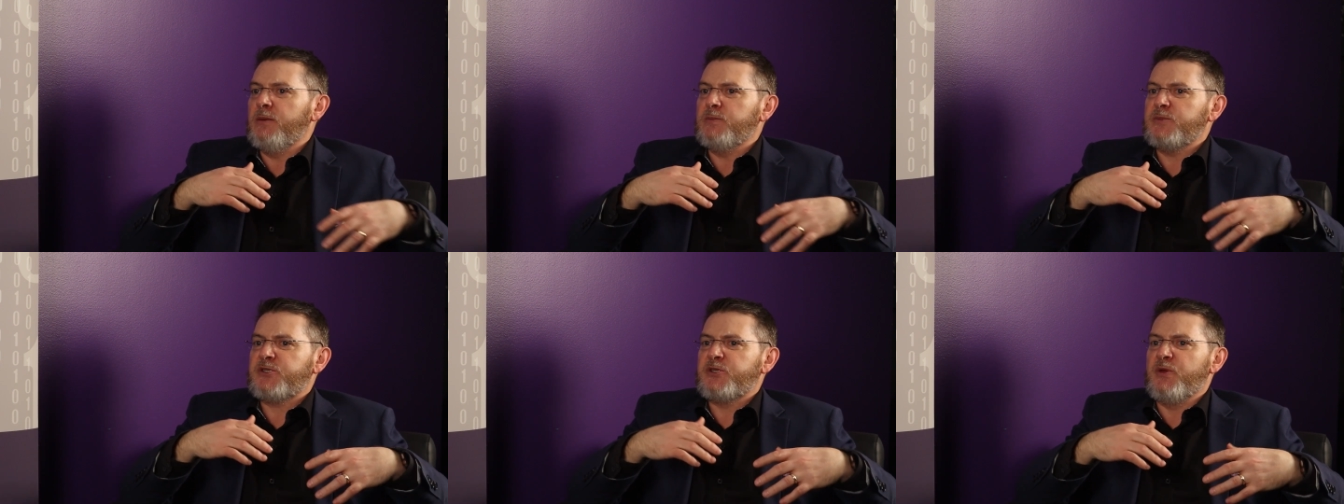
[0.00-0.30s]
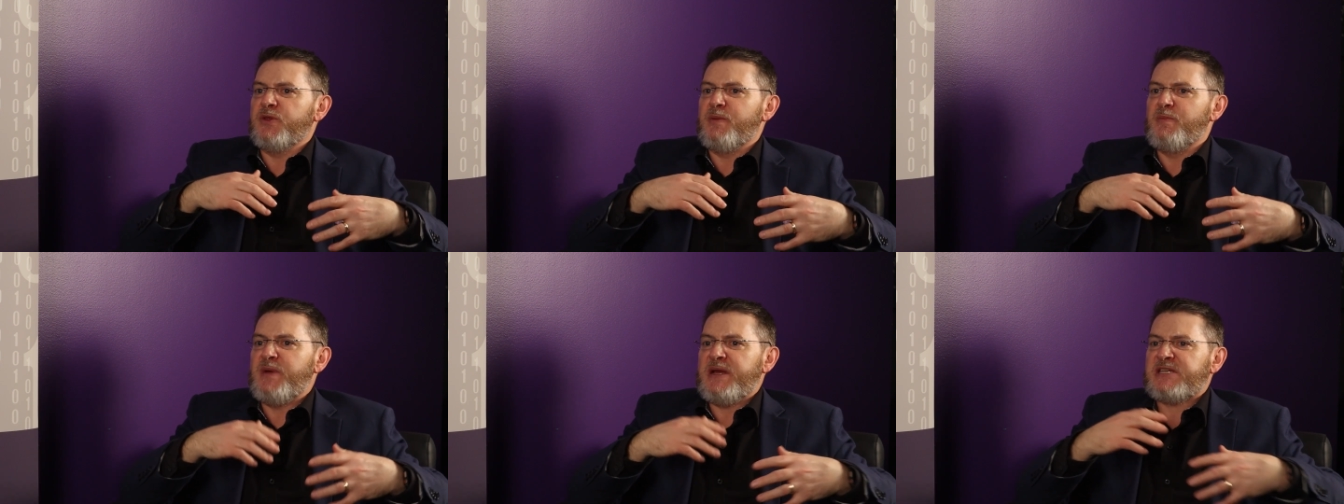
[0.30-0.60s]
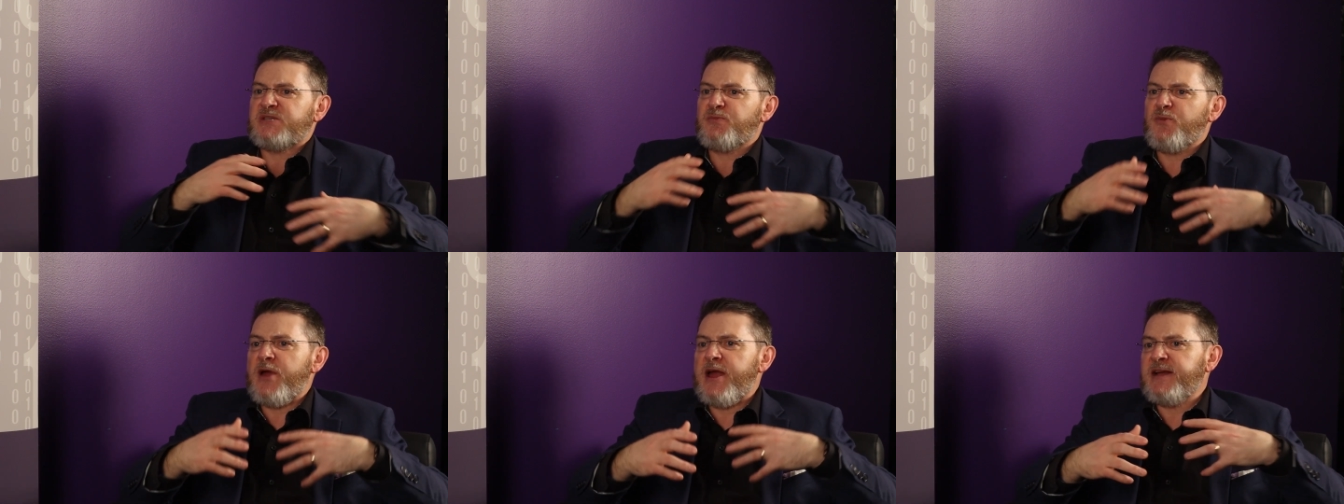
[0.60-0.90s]
So the
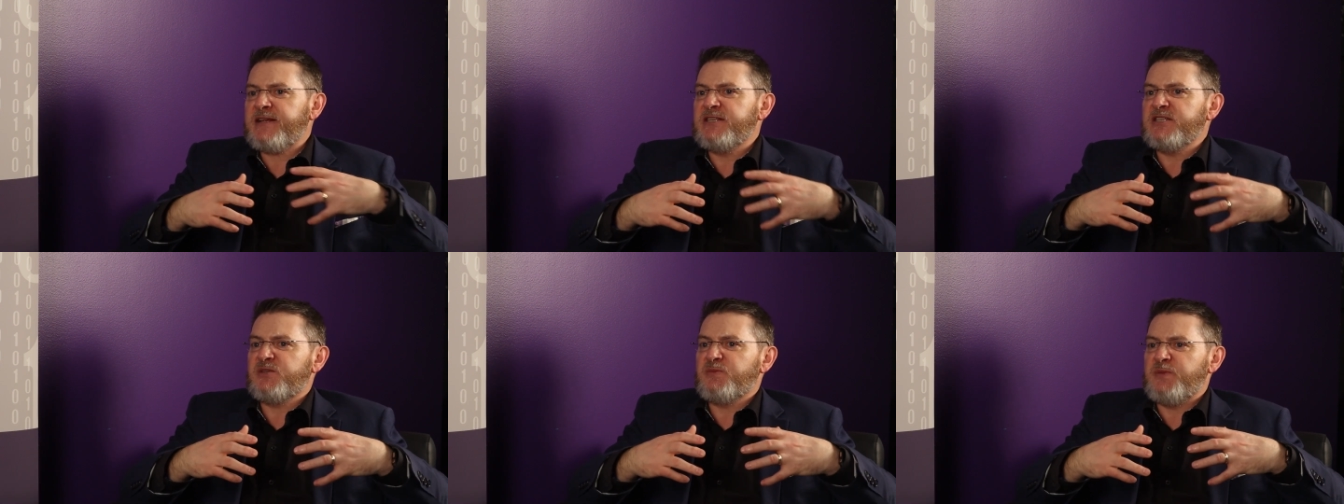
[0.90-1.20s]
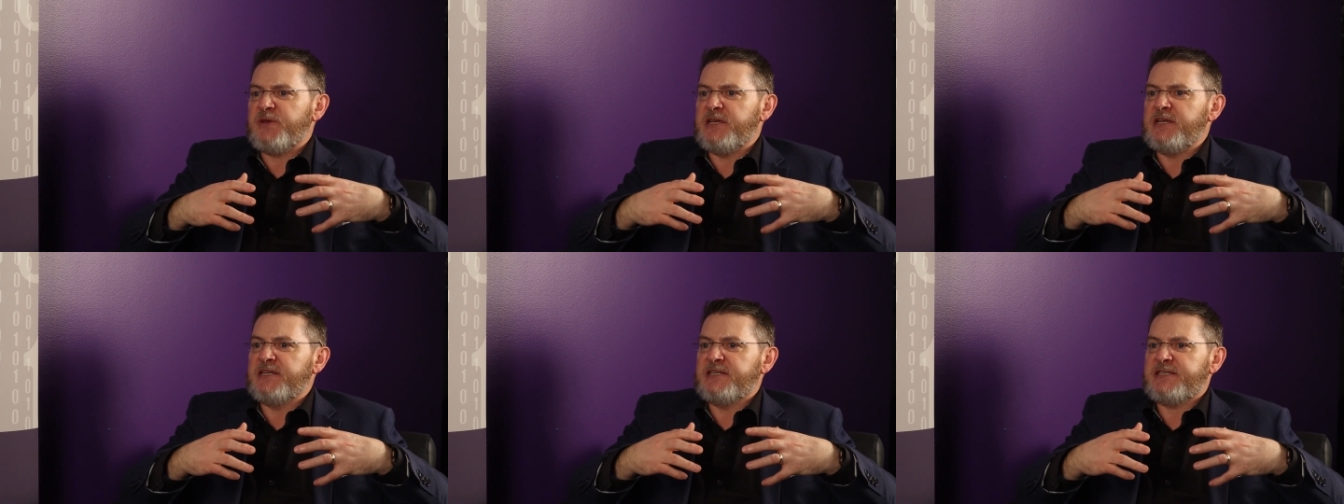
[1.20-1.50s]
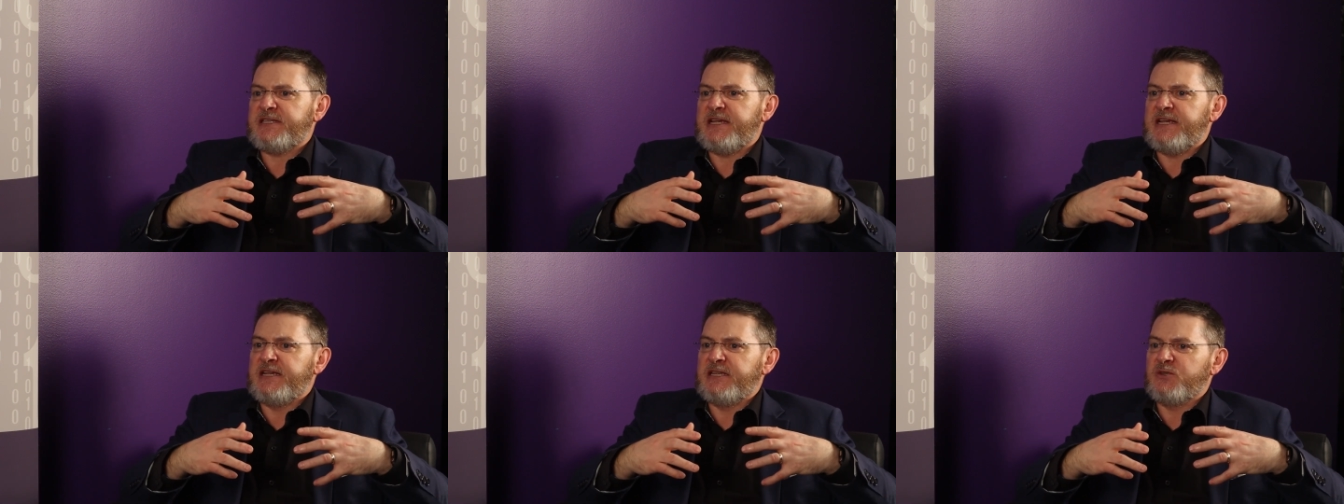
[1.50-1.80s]
best practice
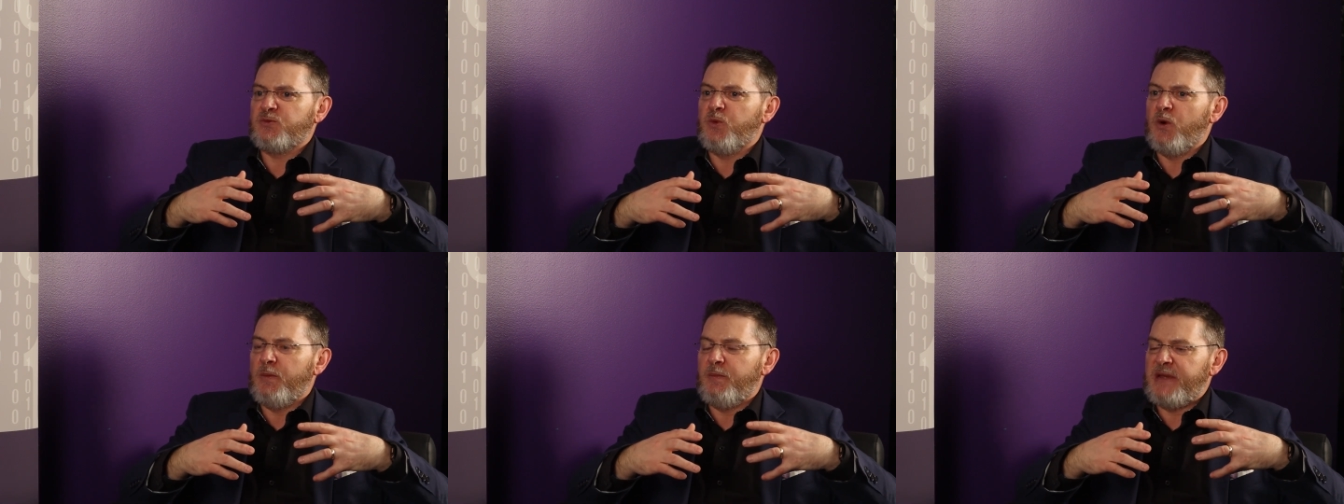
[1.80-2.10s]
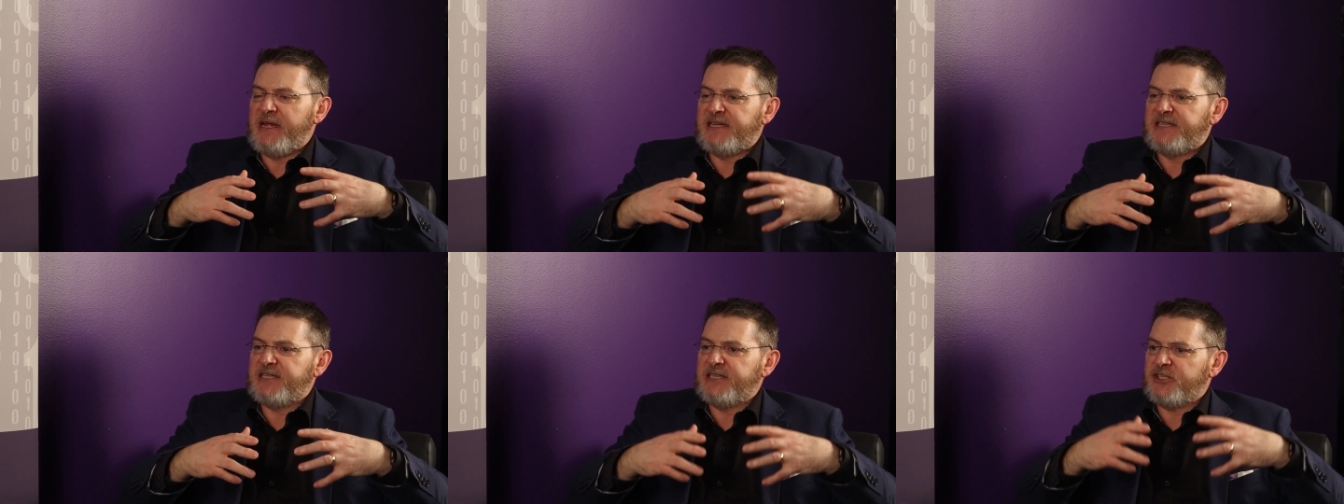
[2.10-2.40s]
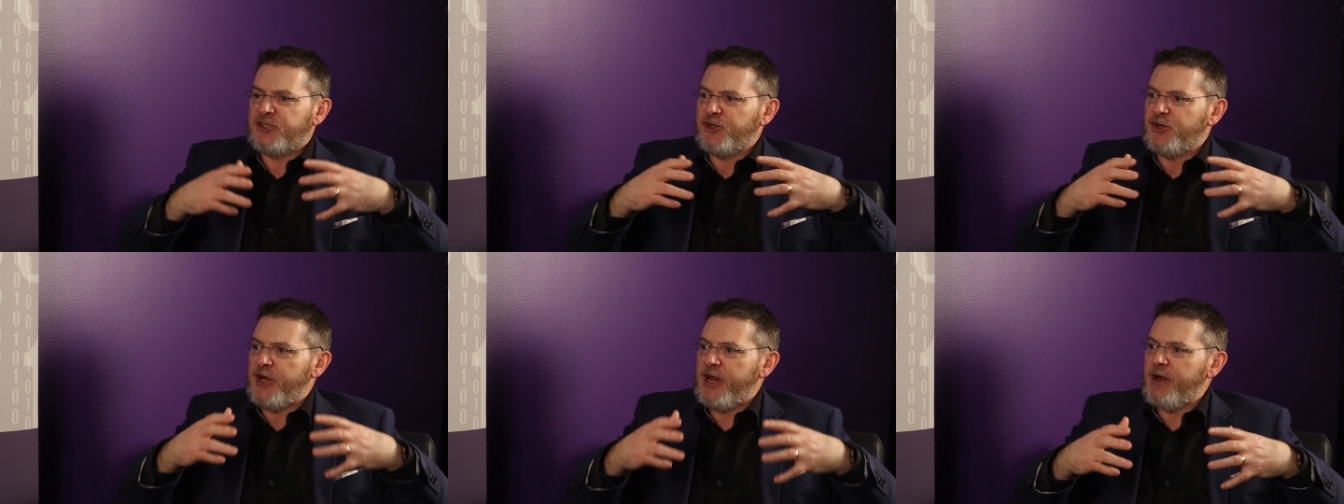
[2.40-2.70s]
piece is what makes
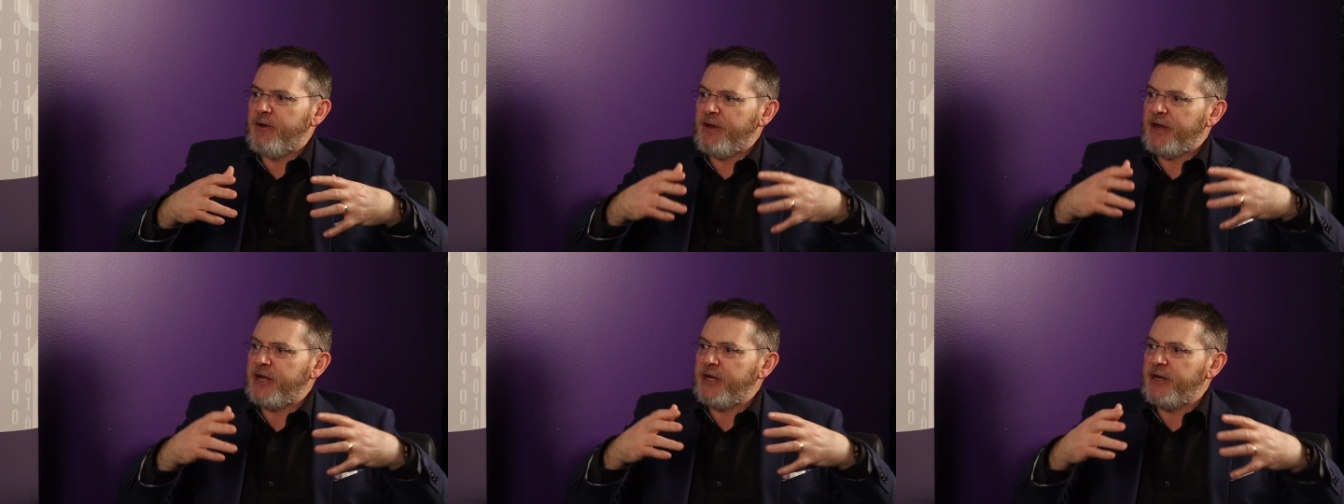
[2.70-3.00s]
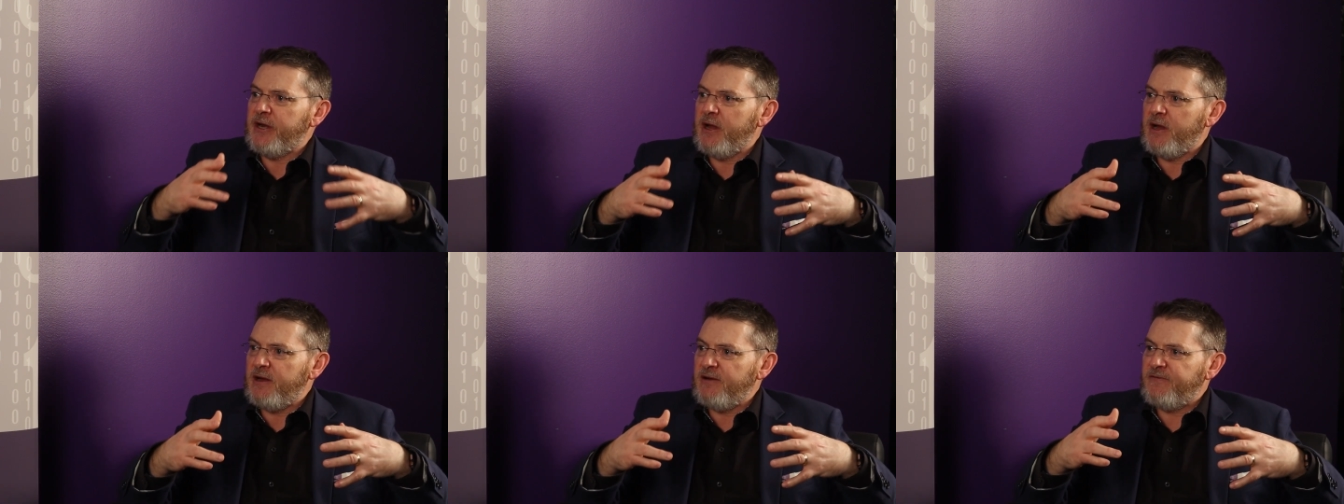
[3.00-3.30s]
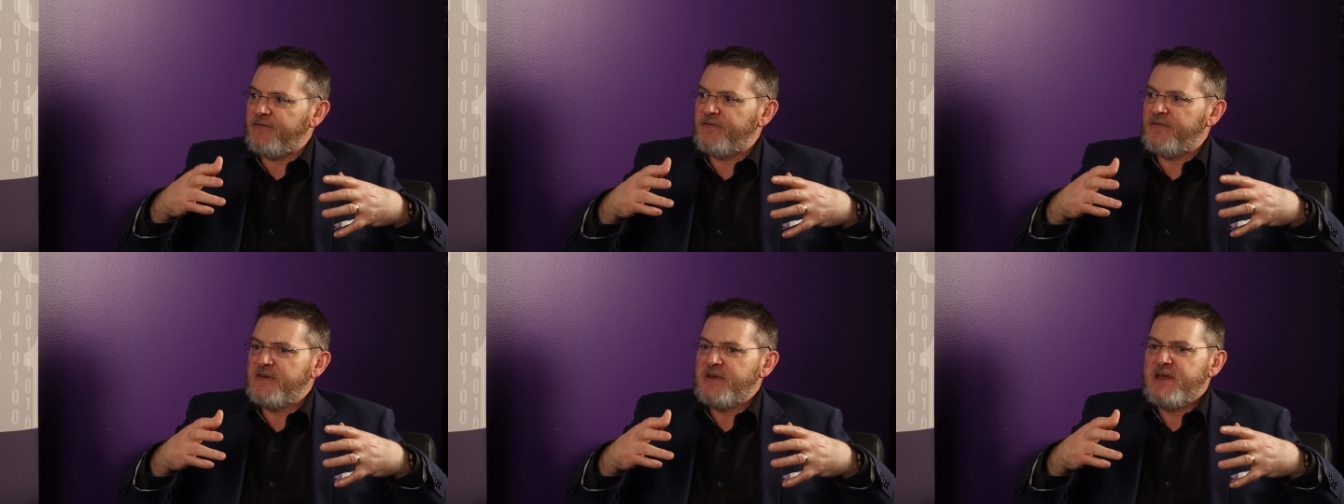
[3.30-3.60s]
it generic enough